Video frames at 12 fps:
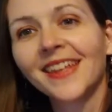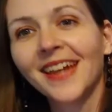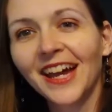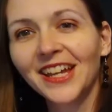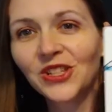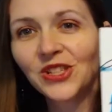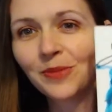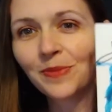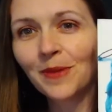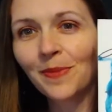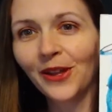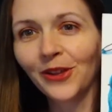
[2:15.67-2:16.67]
I used to
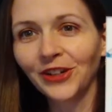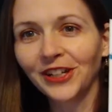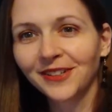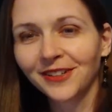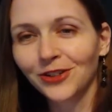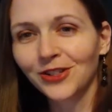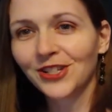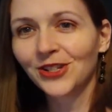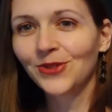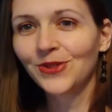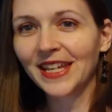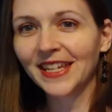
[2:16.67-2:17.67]
be a ballerina. I used to
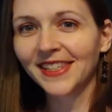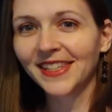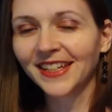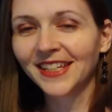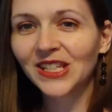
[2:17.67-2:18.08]
do dancing,